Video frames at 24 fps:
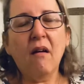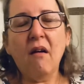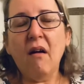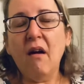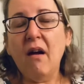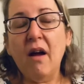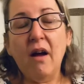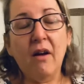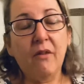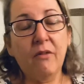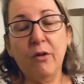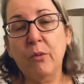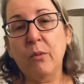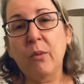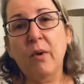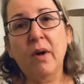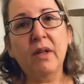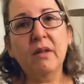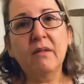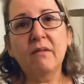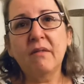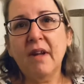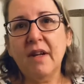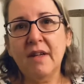
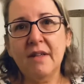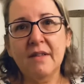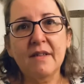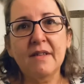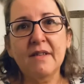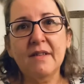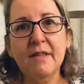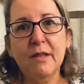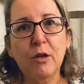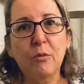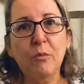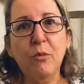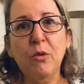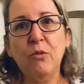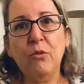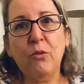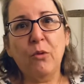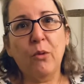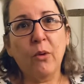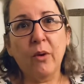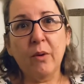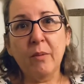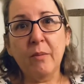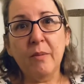everyone, as I said
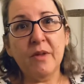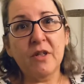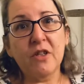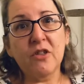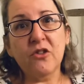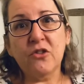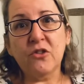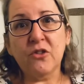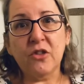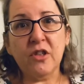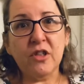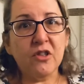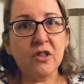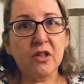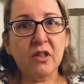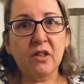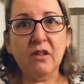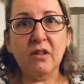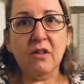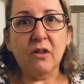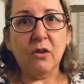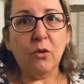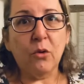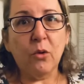before, administration,
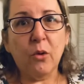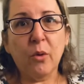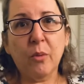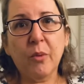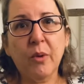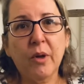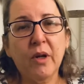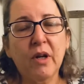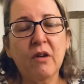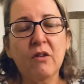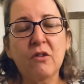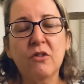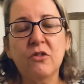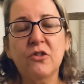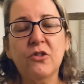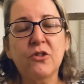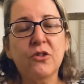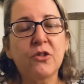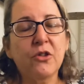the corporate culture.